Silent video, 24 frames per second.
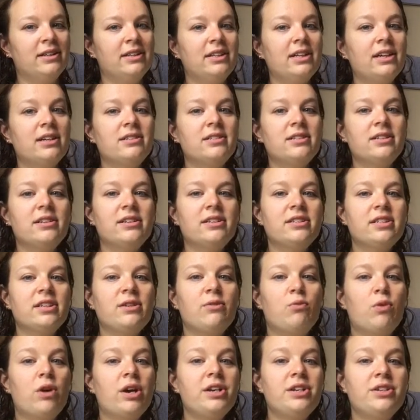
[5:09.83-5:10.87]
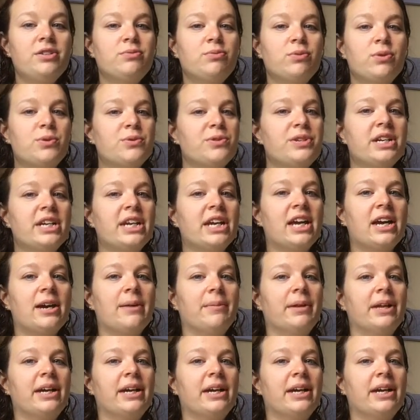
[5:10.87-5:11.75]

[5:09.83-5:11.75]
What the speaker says: Yeah, seriously, what is wounding him?